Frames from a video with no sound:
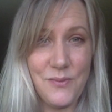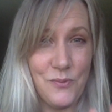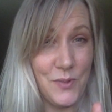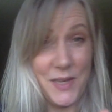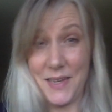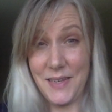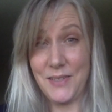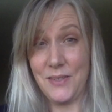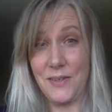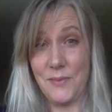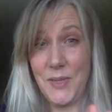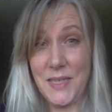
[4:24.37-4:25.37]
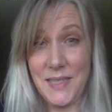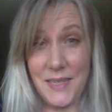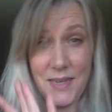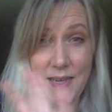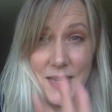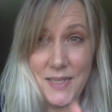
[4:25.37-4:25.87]
what it is on a
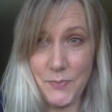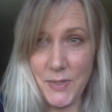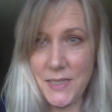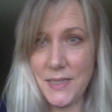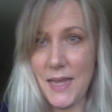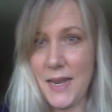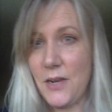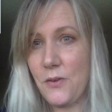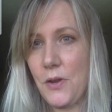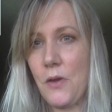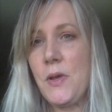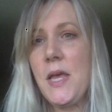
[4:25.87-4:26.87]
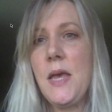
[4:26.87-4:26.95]
pc i can't speak to that i don't know